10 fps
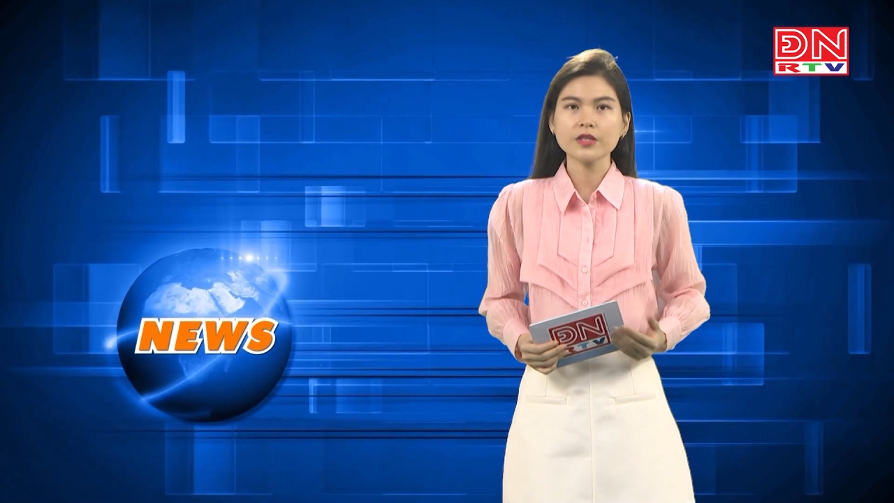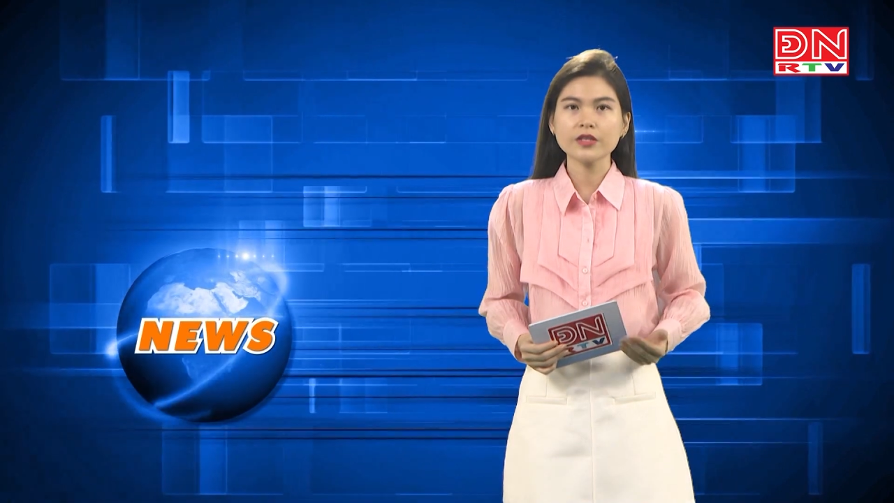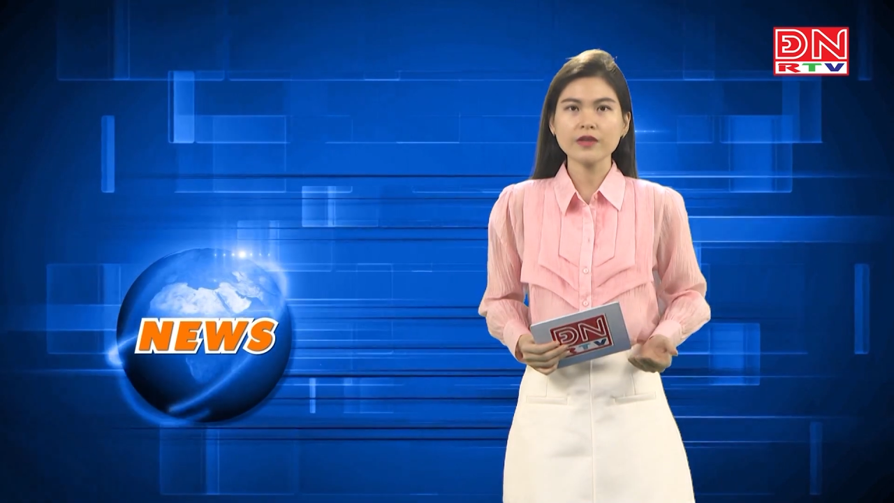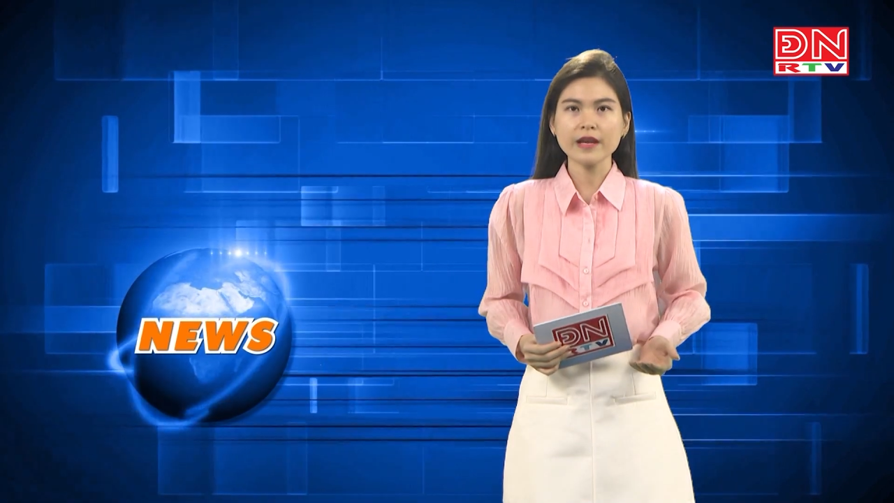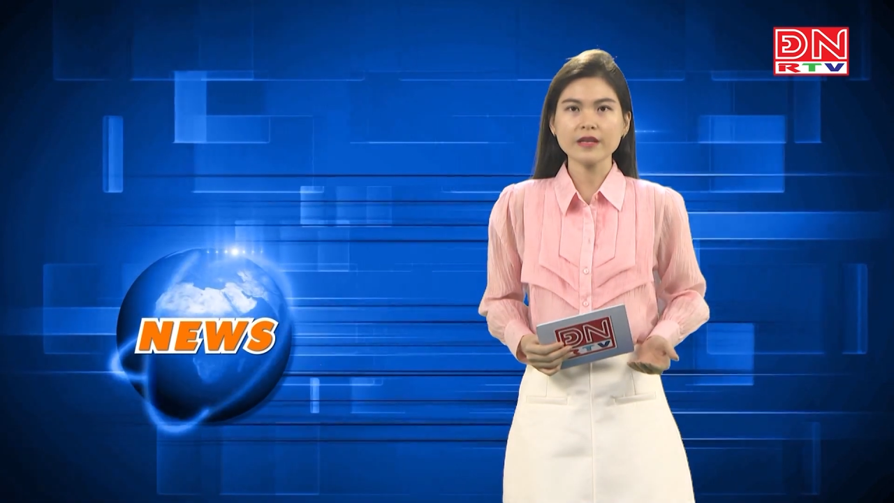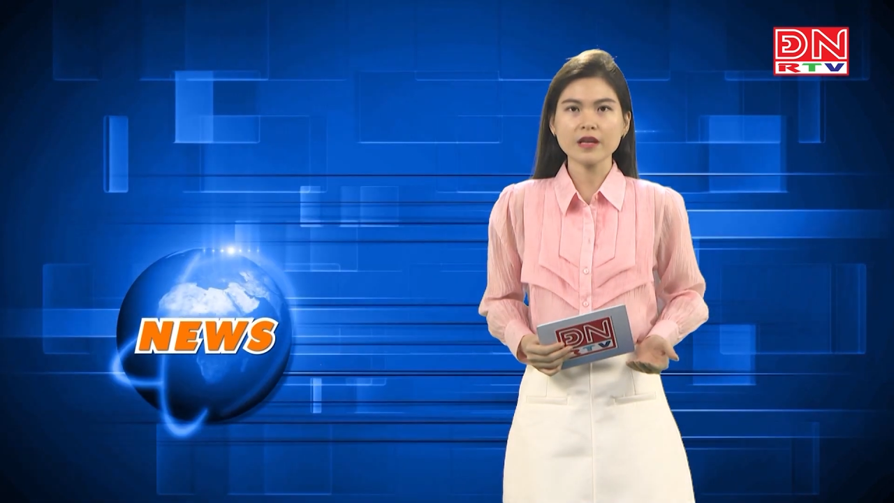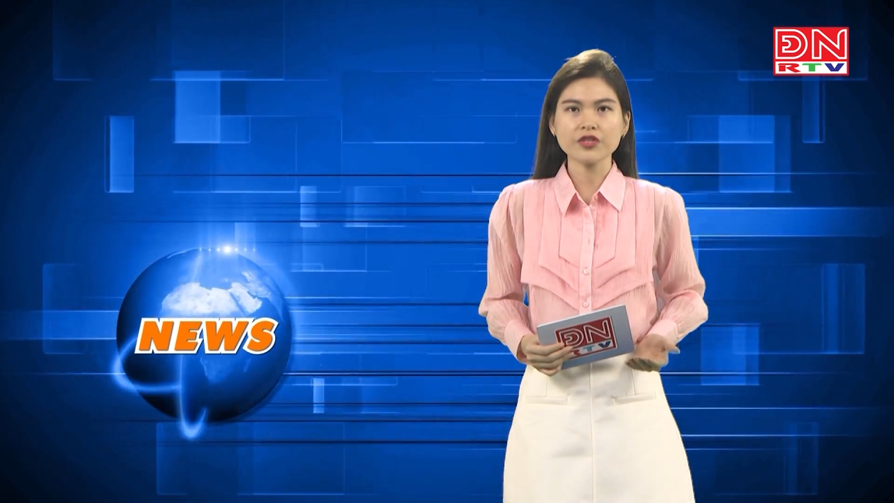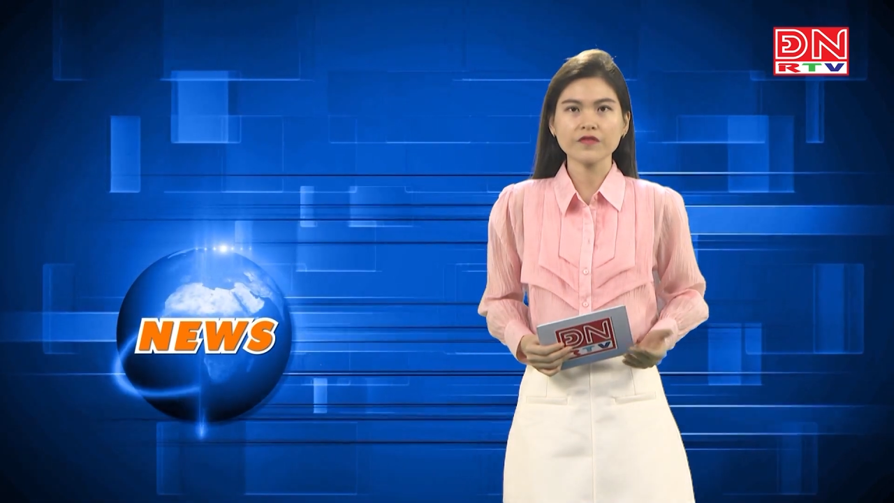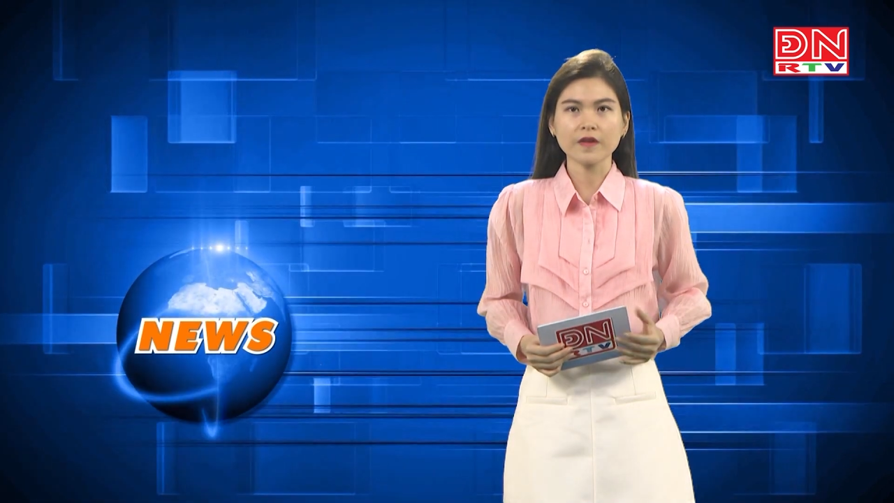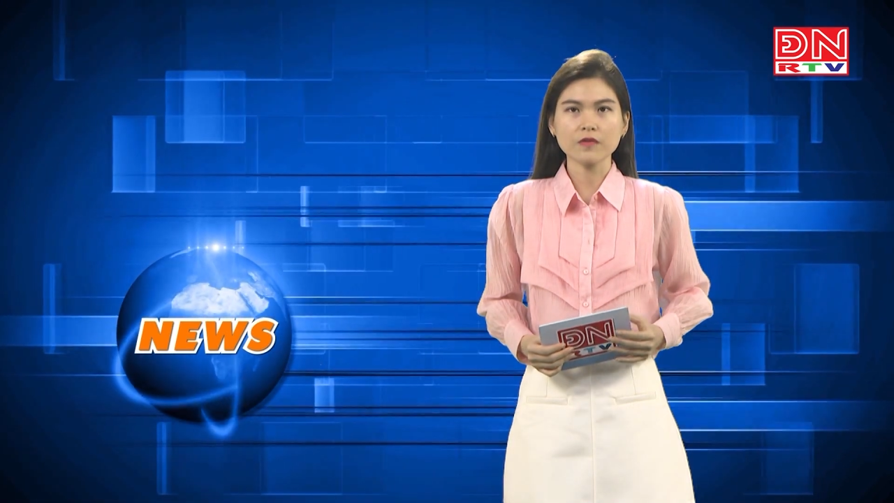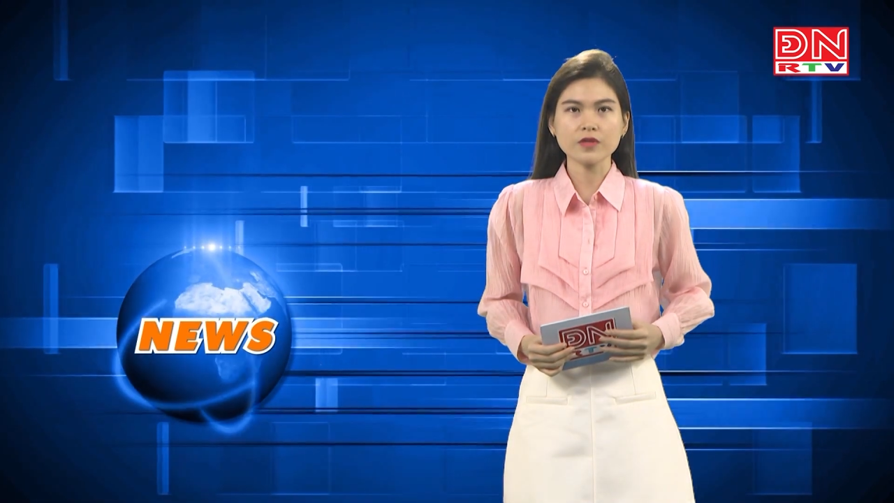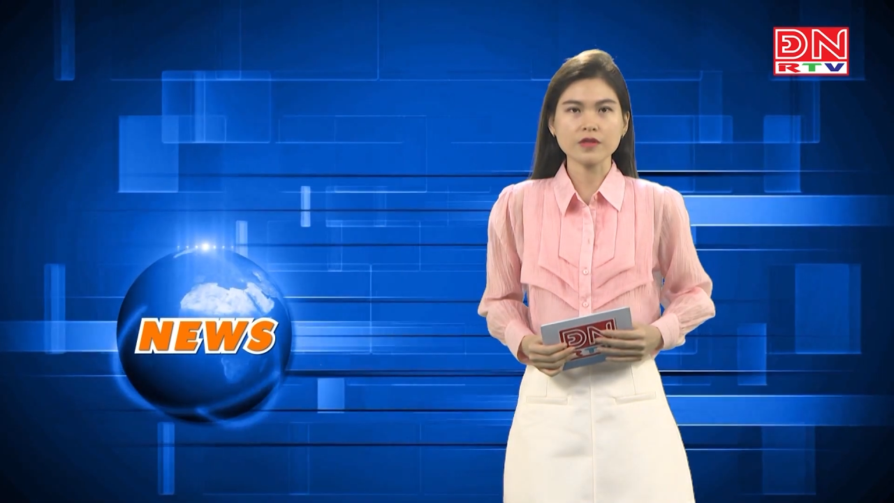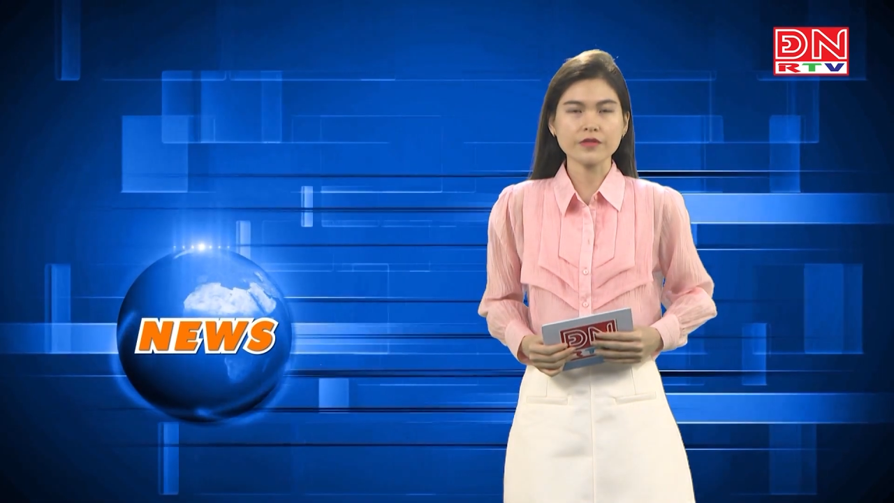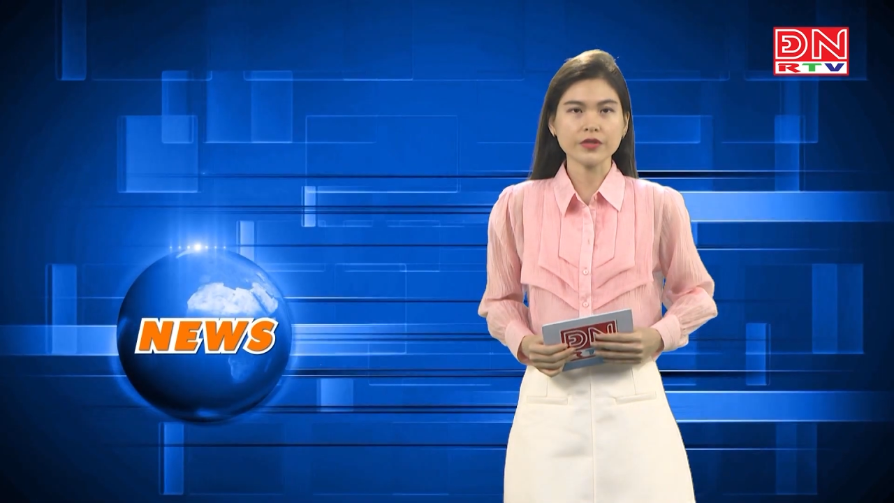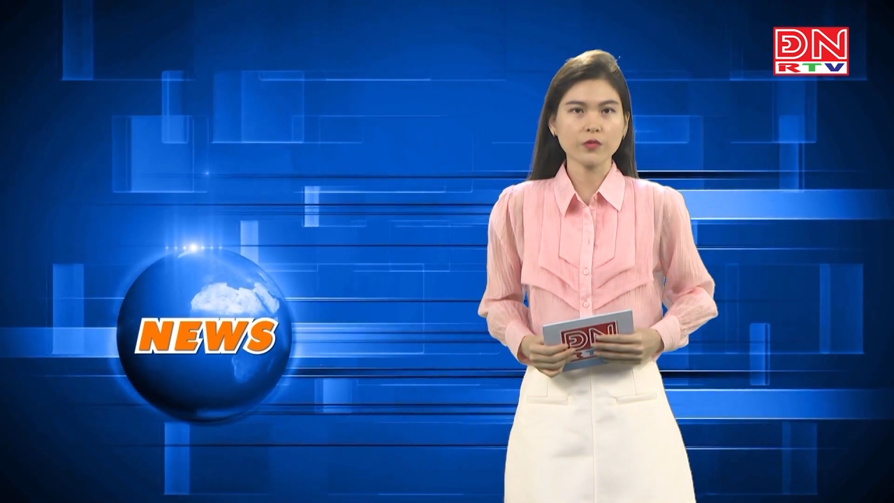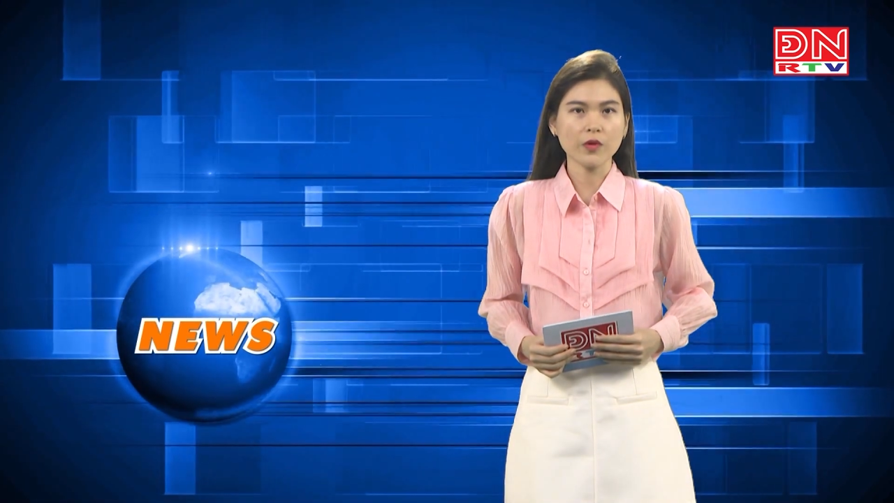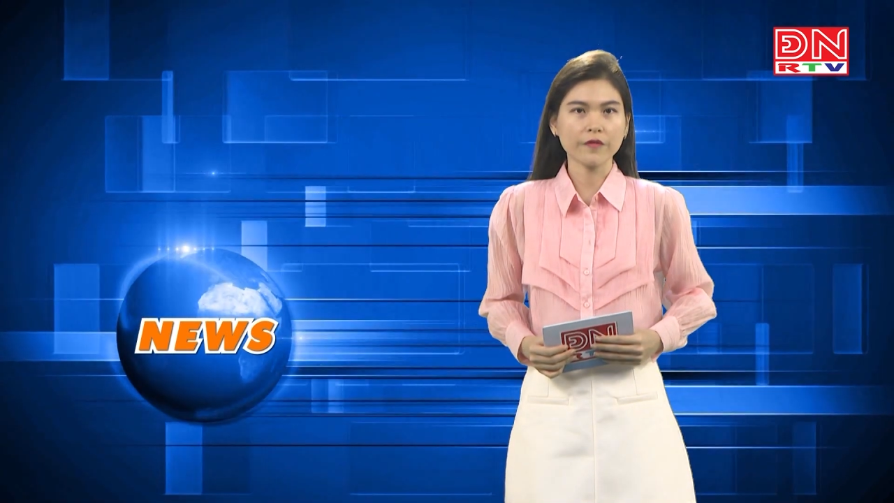Today, Dutch voters will